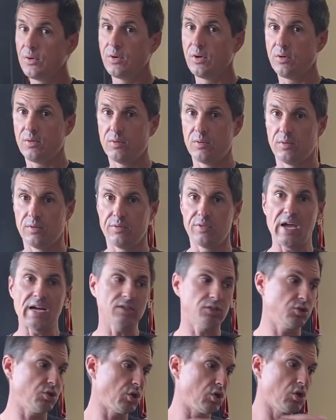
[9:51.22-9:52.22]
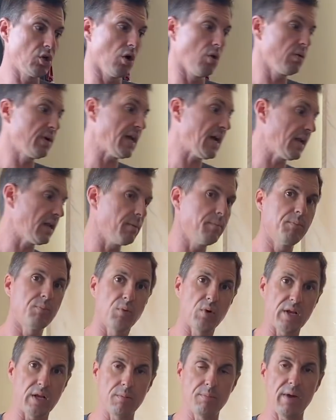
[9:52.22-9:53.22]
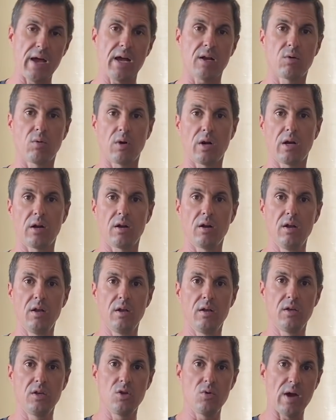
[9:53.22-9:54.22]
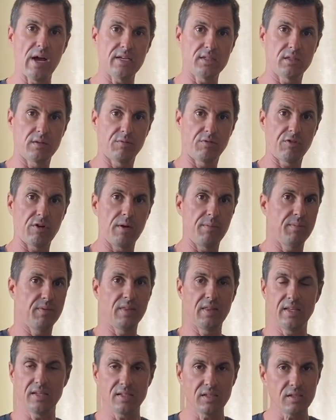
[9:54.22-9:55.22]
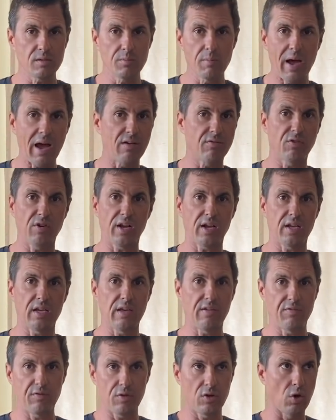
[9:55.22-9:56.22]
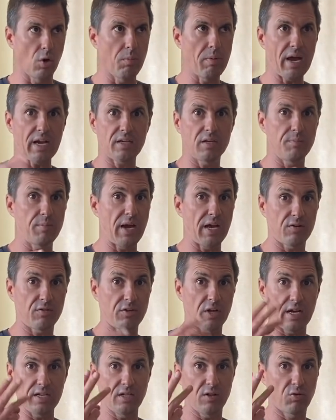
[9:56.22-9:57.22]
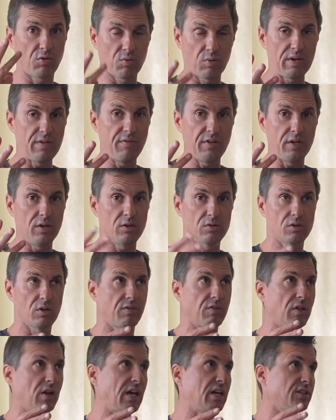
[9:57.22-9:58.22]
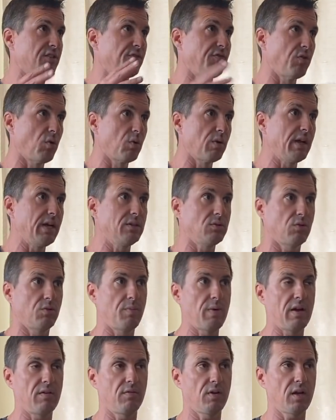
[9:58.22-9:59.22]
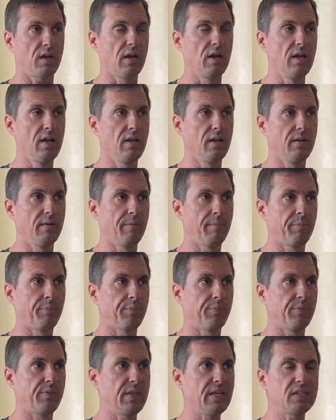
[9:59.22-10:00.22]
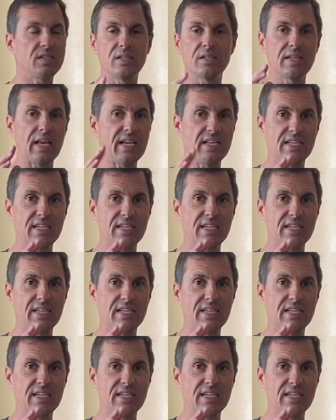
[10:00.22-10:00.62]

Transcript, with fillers: no. That's the go get them, bring them back where you asked them from. This is Maverick. If go back to Maverick, I did three videos over the last four days with Maverick. This is a